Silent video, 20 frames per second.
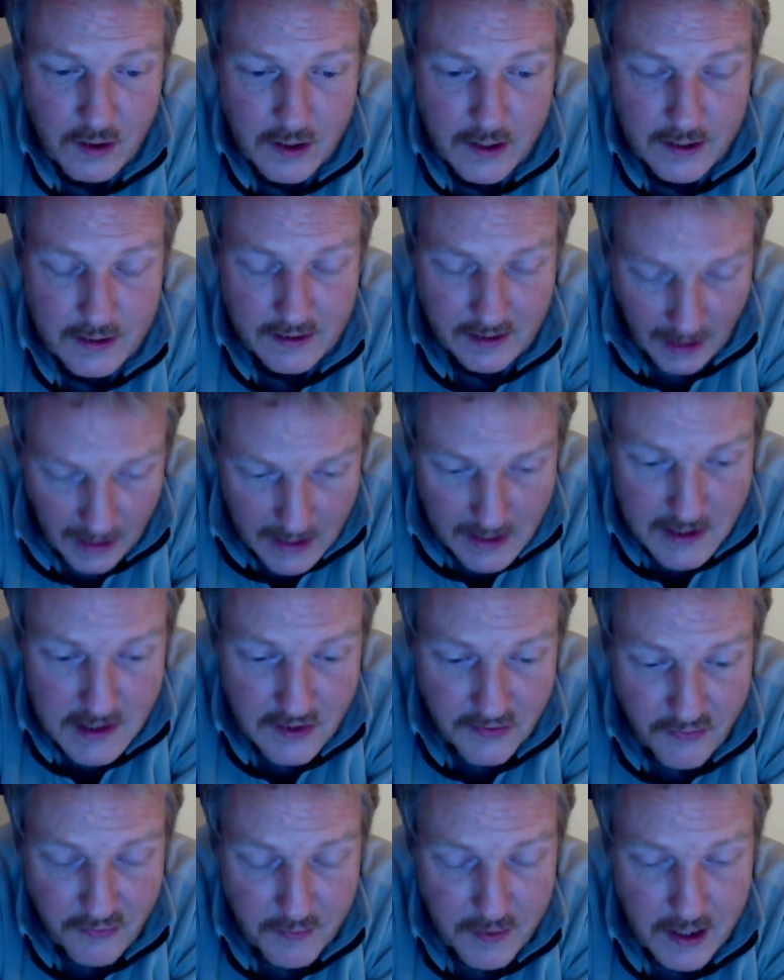tens
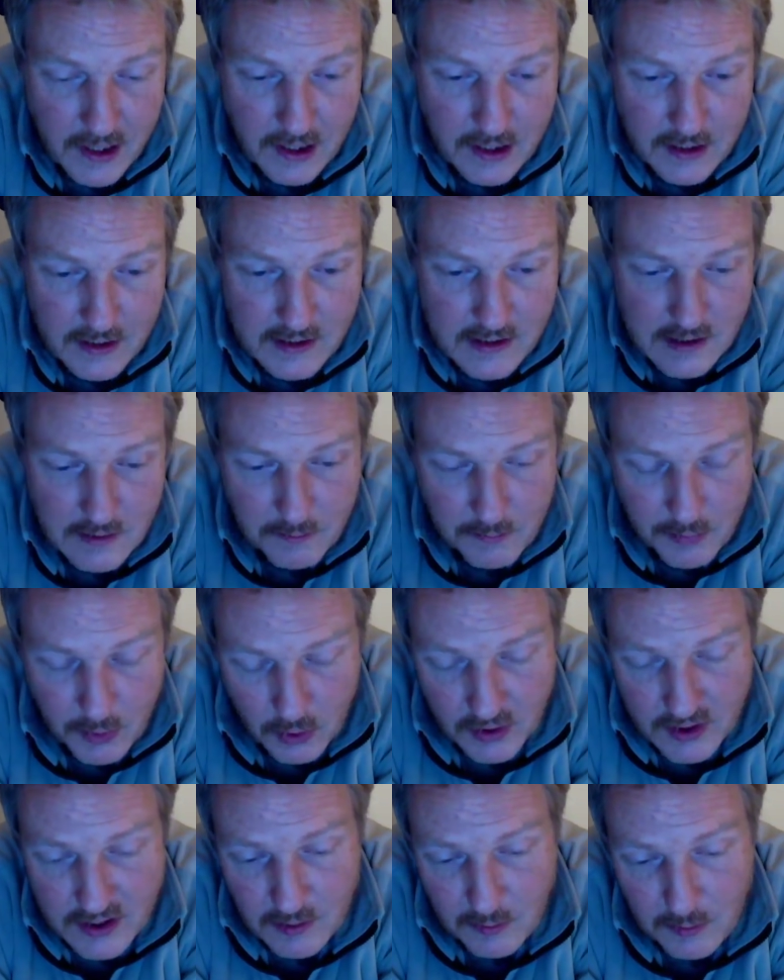of millions, and
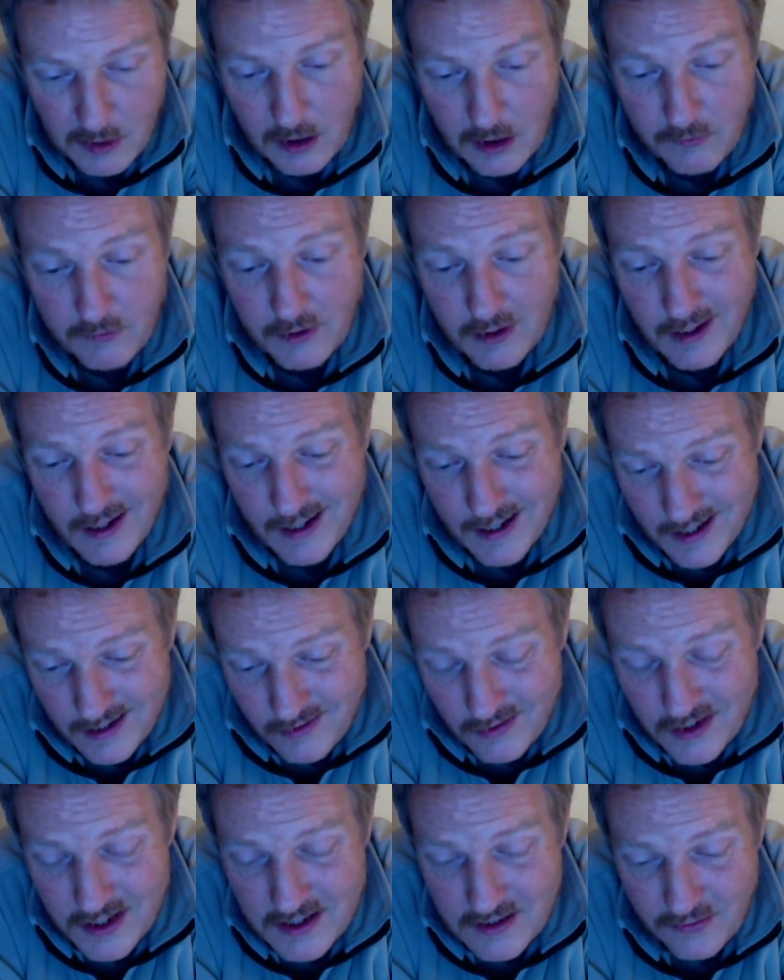possibly even
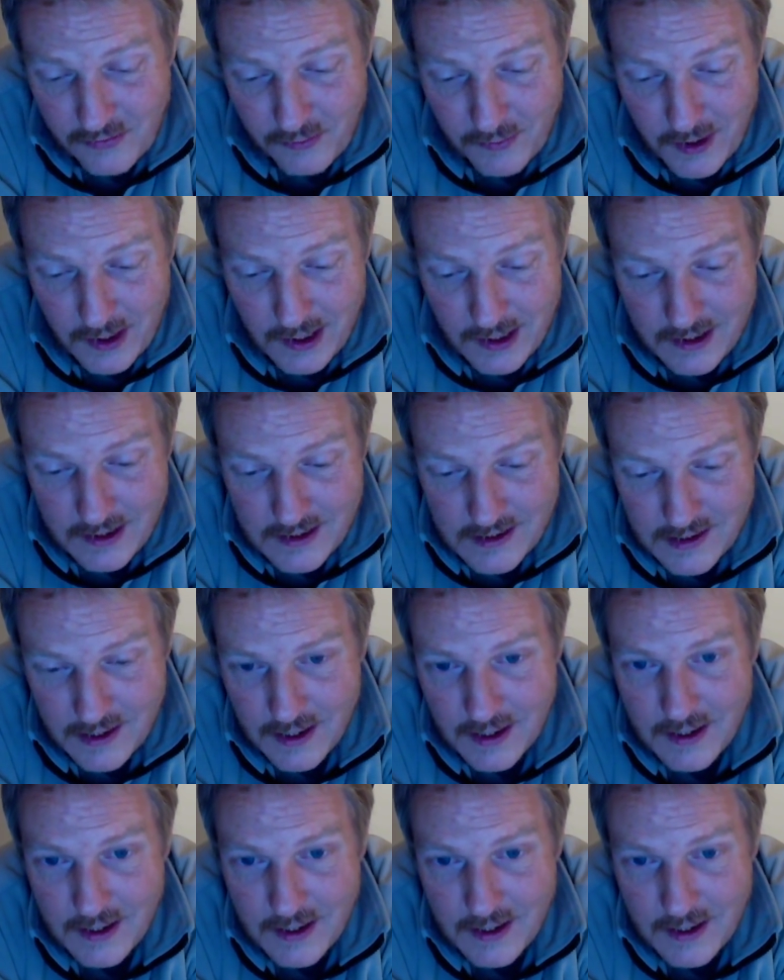hundreds of millions,